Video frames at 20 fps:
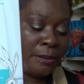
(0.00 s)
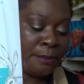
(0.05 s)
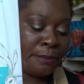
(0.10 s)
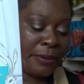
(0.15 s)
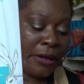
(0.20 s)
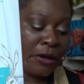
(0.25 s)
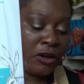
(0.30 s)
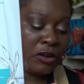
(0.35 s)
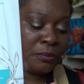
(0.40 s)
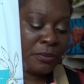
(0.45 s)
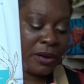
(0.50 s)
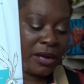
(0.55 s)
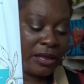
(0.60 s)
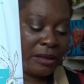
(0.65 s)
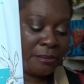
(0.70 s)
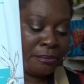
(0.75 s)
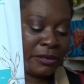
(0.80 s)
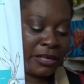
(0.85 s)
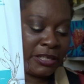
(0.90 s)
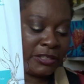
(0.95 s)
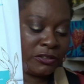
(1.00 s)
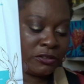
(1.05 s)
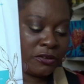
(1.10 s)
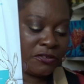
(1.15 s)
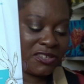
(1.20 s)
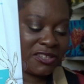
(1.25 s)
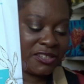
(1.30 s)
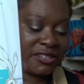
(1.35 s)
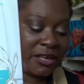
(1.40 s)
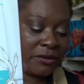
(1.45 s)
Powered by a blend of
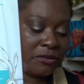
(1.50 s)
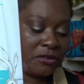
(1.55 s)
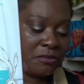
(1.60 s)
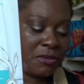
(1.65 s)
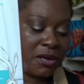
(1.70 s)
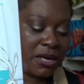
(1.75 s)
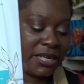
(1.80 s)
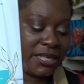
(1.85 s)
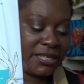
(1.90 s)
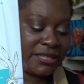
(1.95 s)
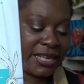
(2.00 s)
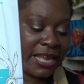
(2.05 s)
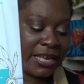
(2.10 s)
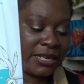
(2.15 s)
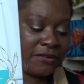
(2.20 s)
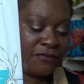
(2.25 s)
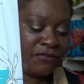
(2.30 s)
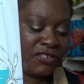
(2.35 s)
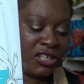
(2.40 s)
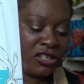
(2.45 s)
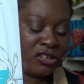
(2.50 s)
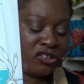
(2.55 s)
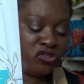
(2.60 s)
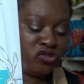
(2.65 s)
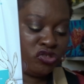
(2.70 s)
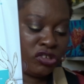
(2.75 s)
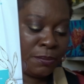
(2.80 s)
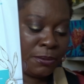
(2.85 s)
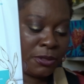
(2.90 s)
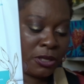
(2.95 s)
ceramides and Avena's
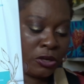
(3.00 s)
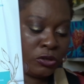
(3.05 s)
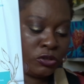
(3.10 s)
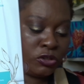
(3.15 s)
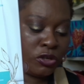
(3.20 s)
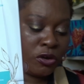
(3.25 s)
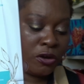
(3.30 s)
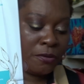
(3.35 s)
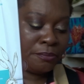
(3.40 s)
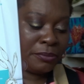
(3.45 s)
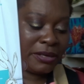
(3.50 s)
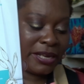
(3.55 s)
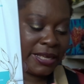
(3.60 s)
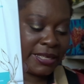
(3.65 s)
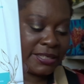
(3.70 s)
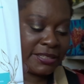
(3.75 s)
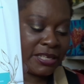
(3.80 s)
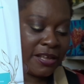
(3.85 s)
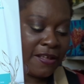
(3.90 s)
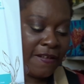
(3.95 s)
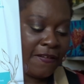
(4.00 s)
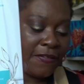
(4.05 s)
triple oat complex,